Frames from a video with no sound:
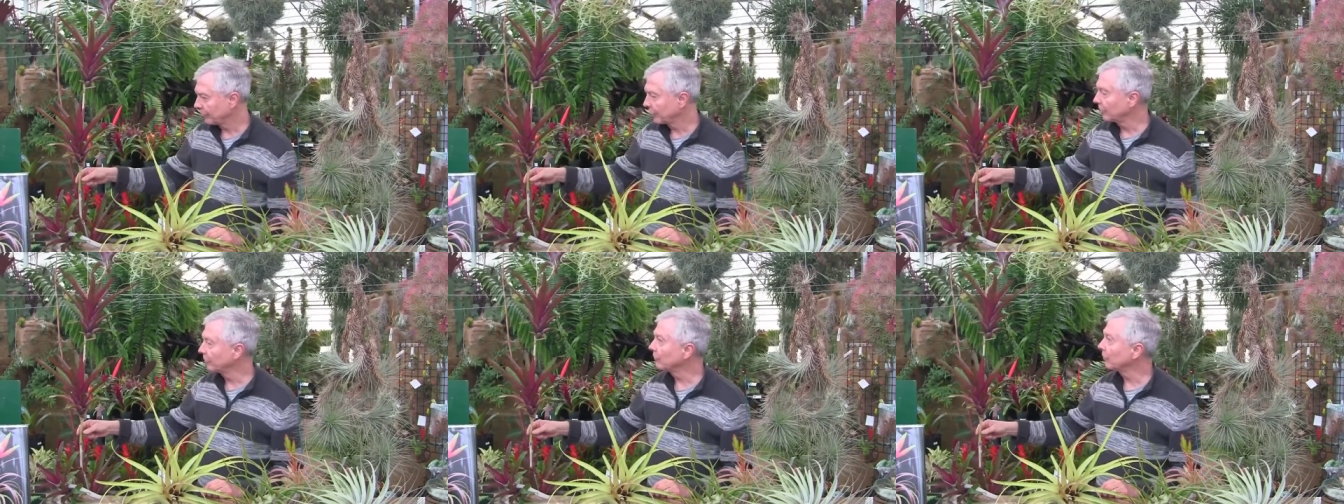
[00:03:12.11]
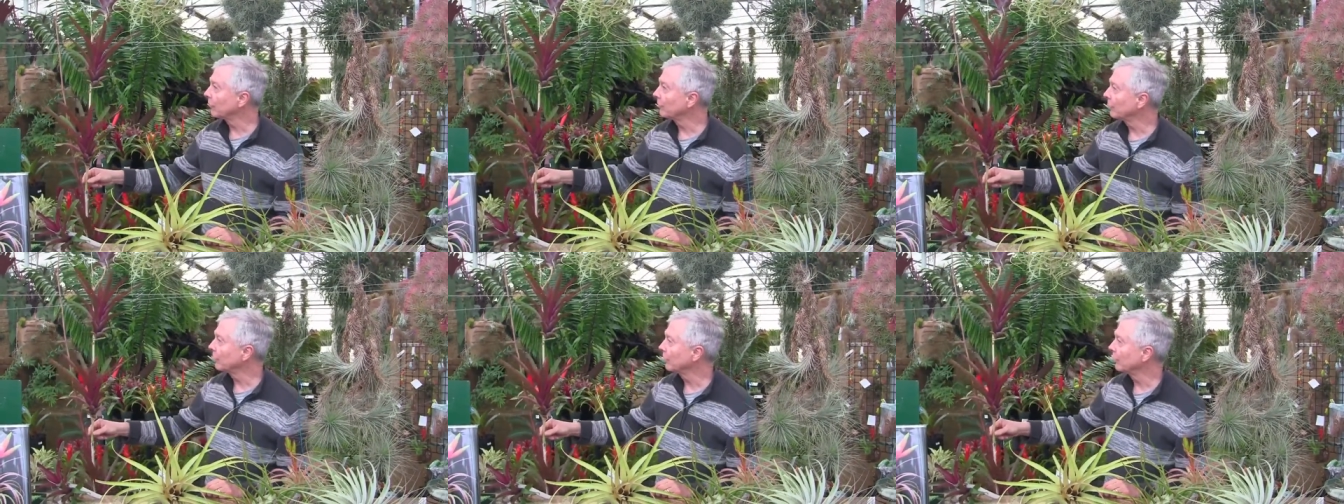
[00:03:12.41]
is
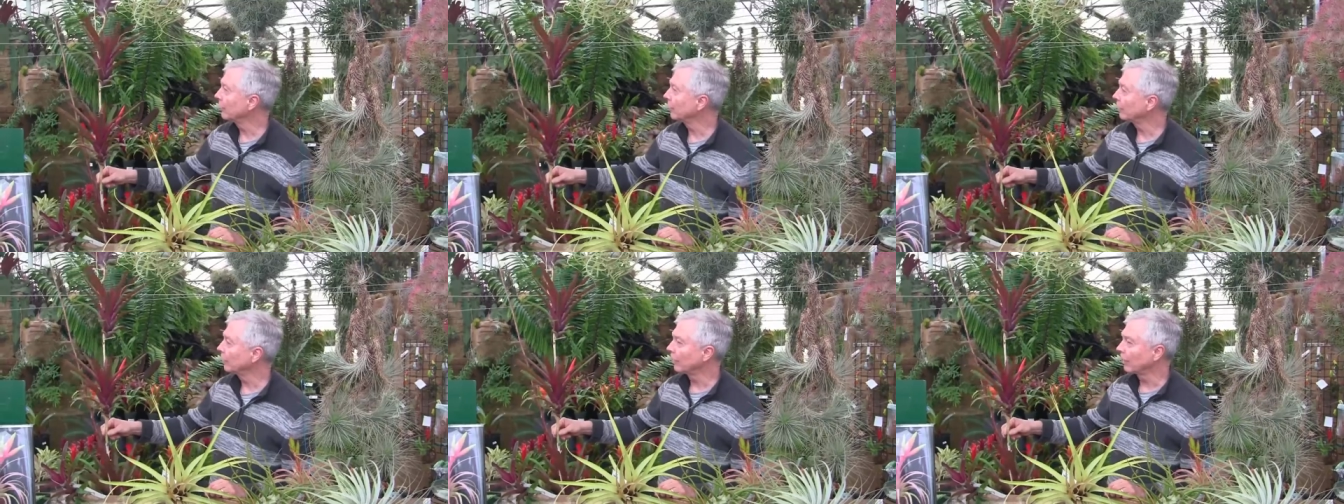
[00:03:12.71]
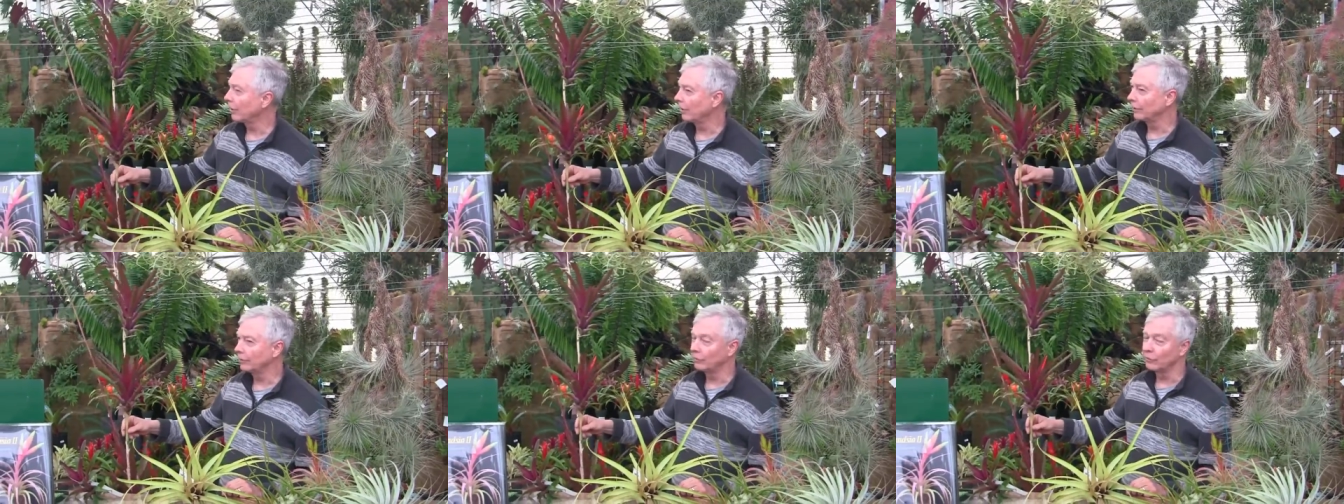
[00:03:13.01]
over here
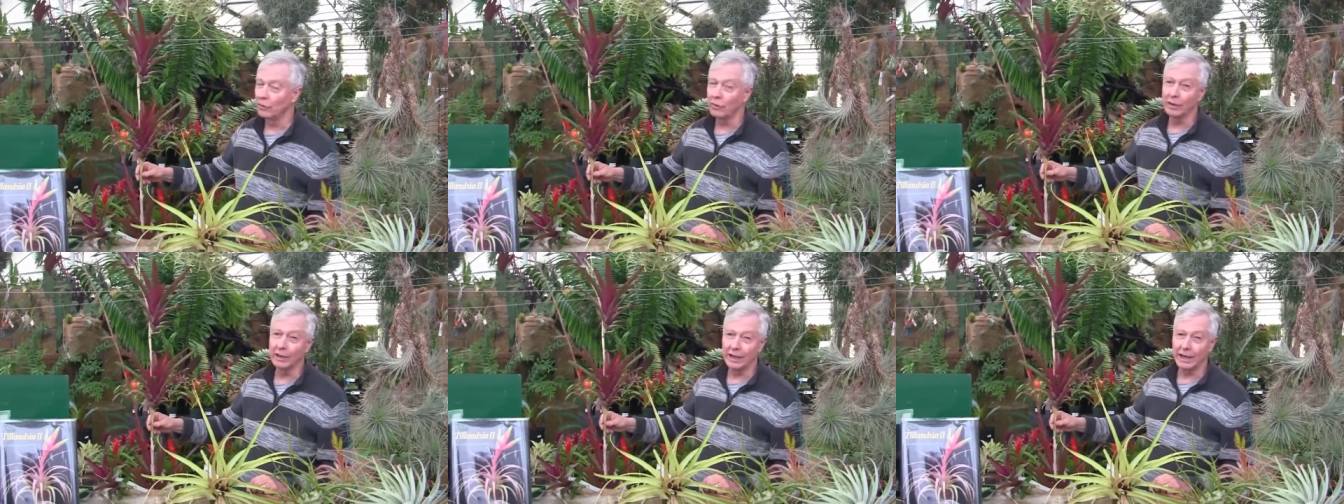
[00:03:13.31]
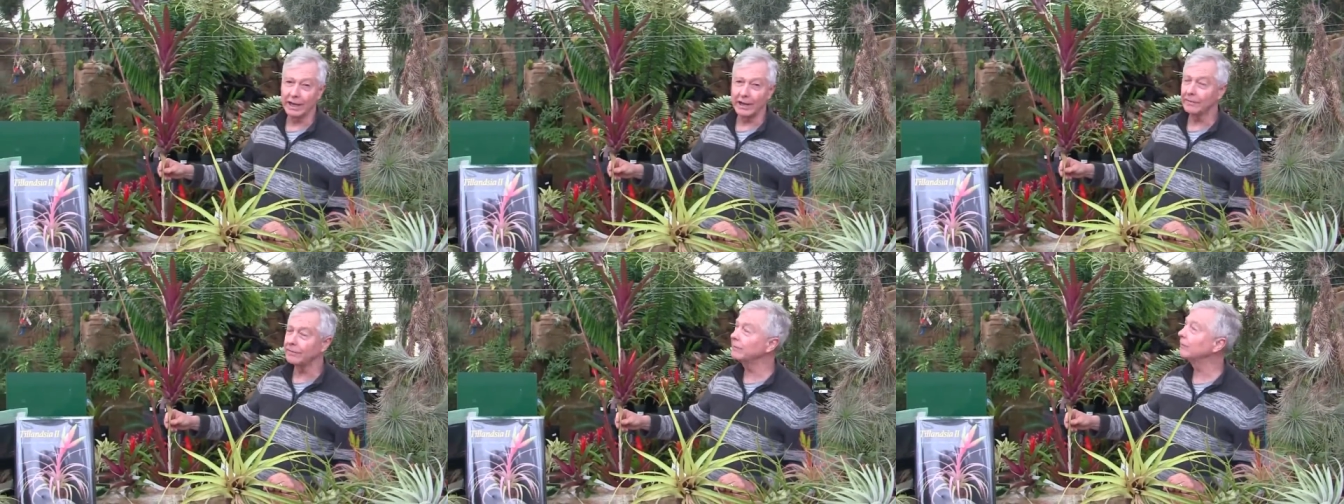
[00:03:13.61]
on your
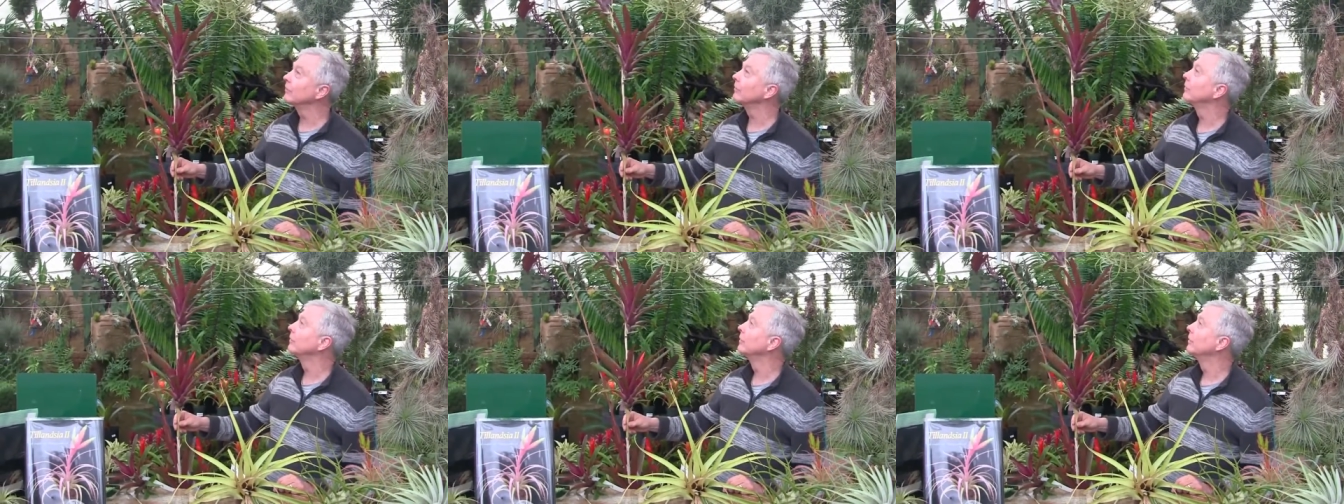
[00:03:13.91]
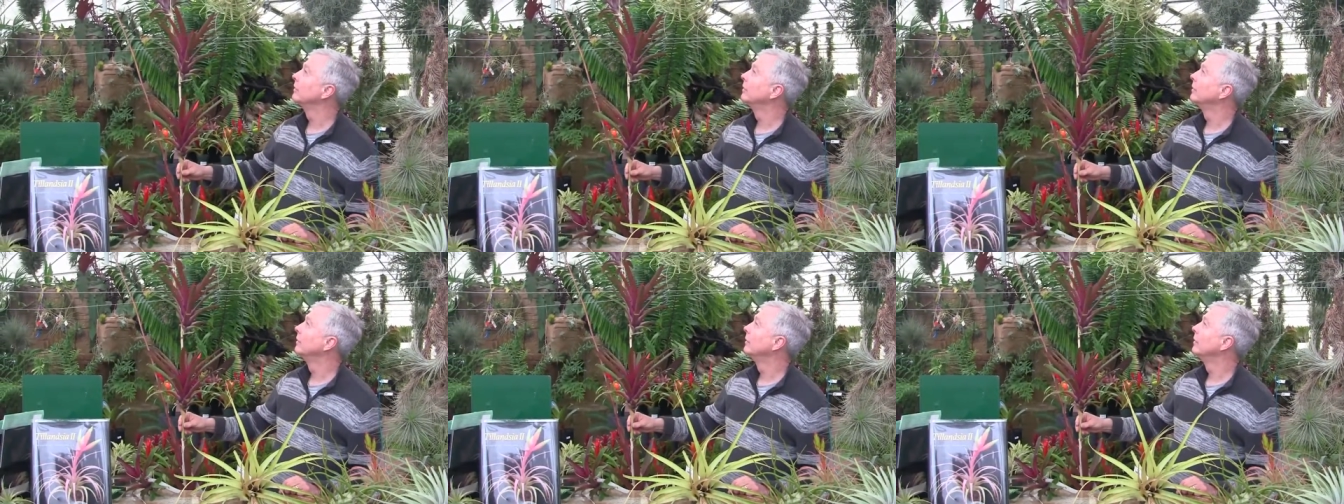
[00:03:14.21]
left,
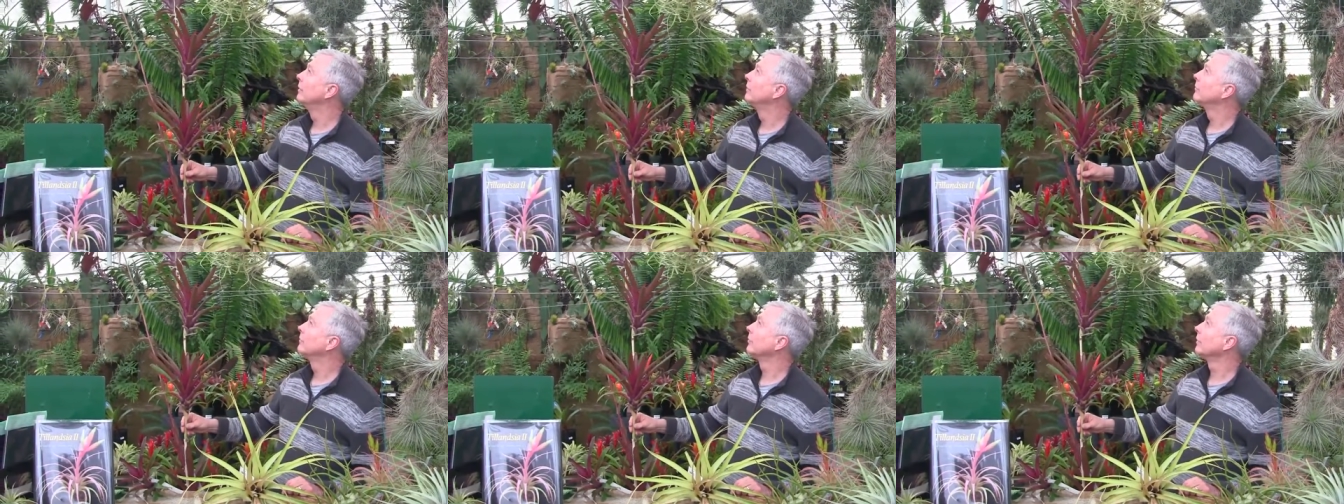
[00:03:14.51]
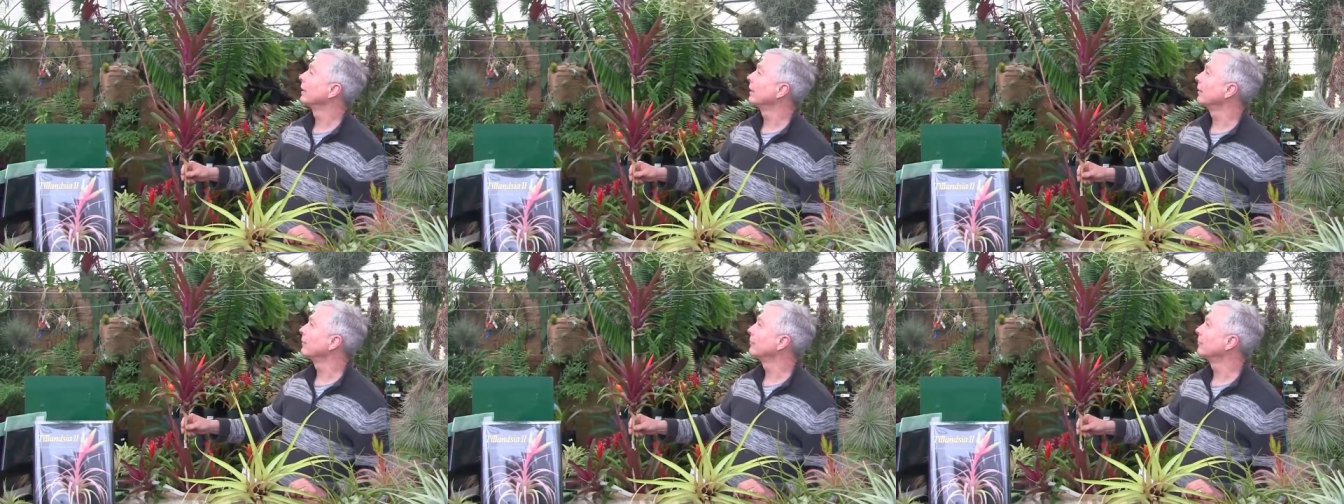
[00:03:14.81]

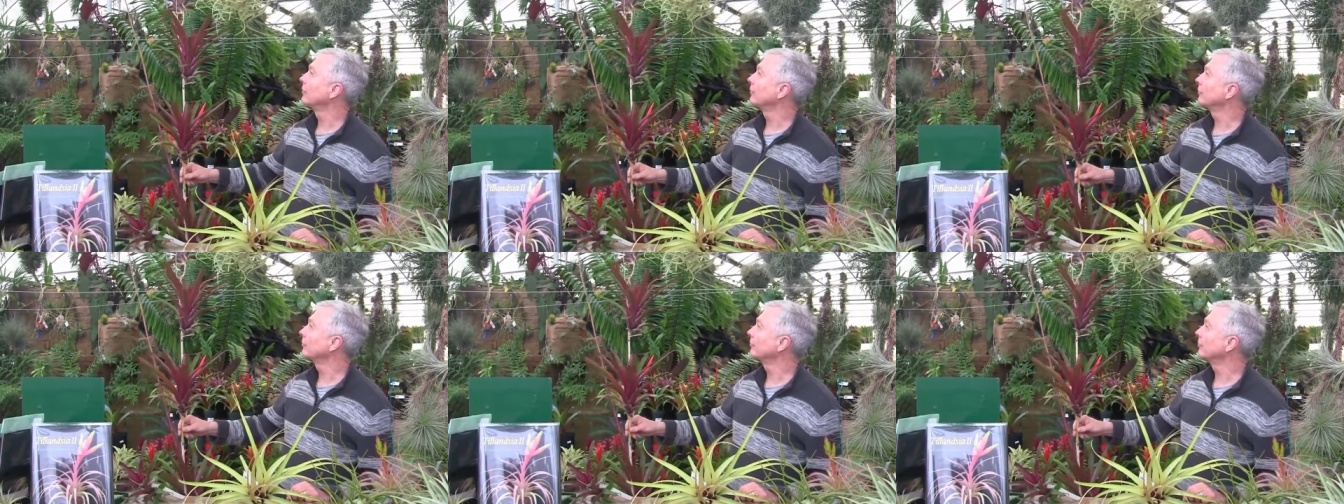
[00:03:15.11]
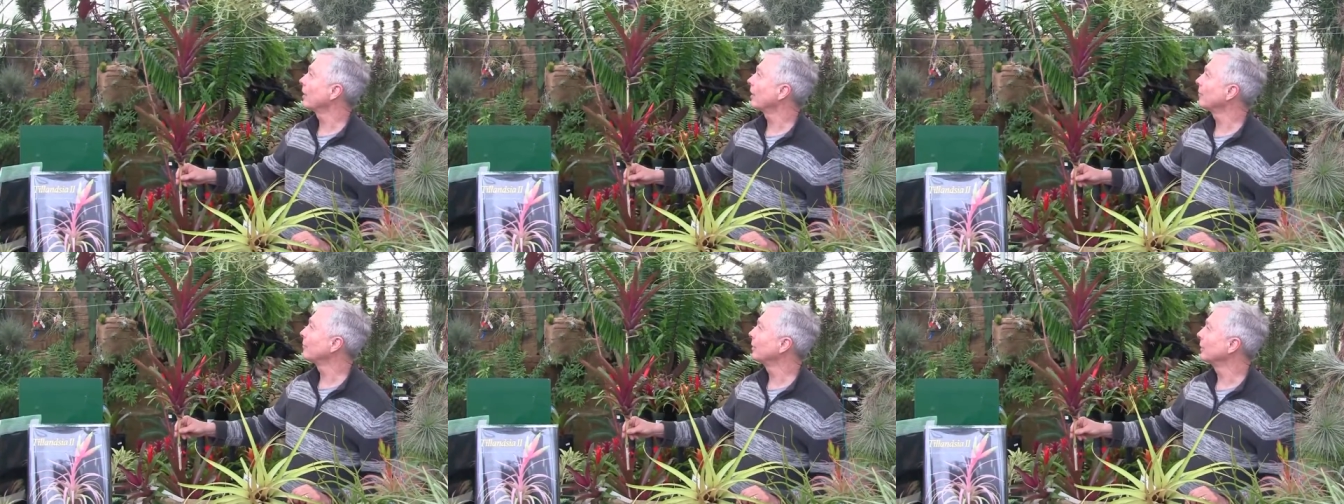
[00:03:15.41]
Tillandsia
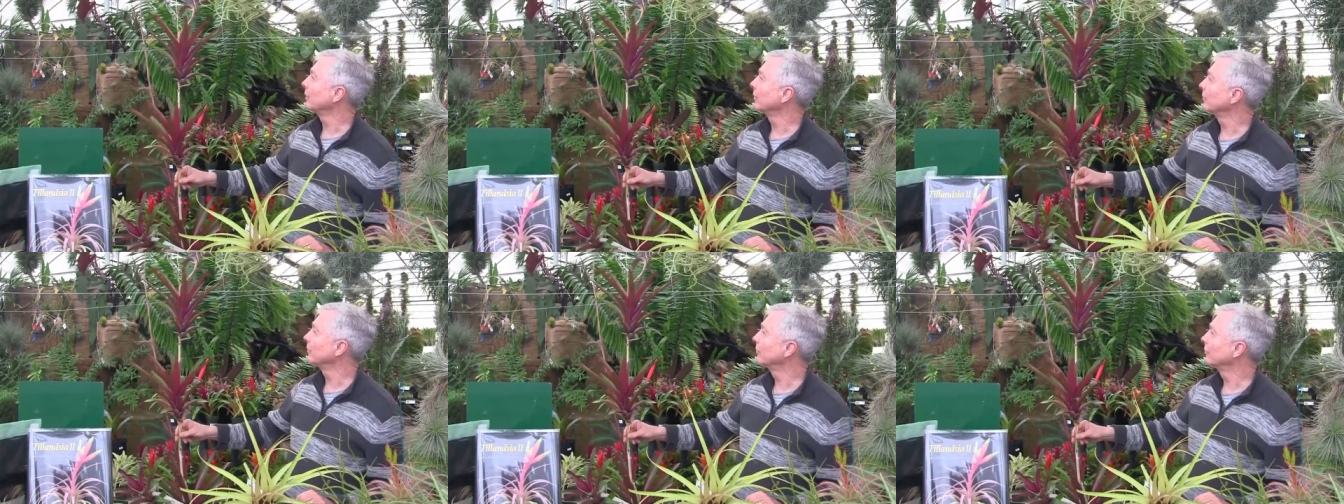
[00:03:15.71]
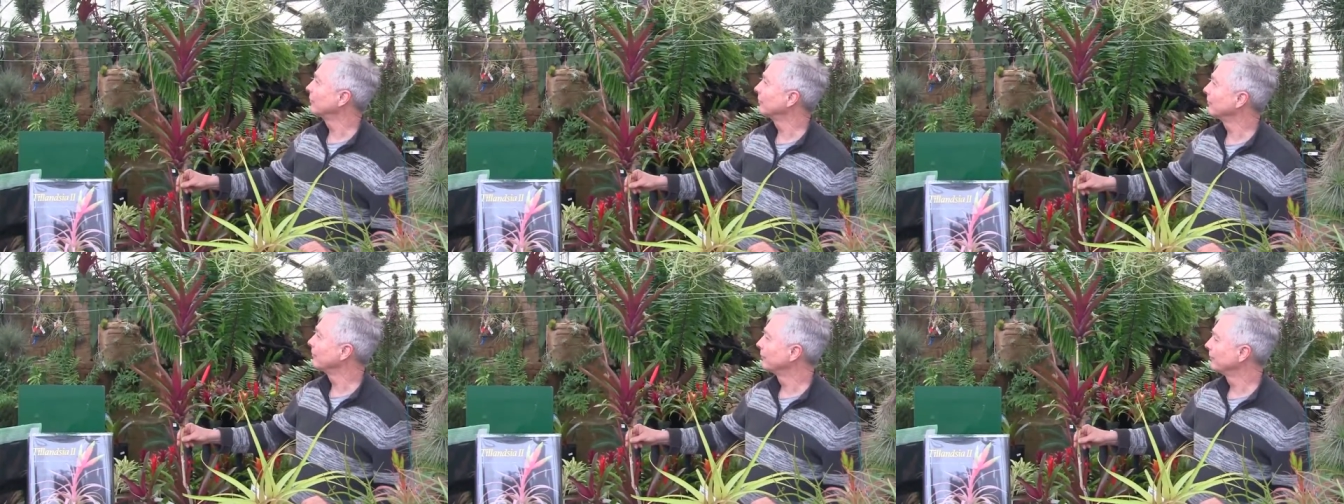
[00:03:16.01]
somnians.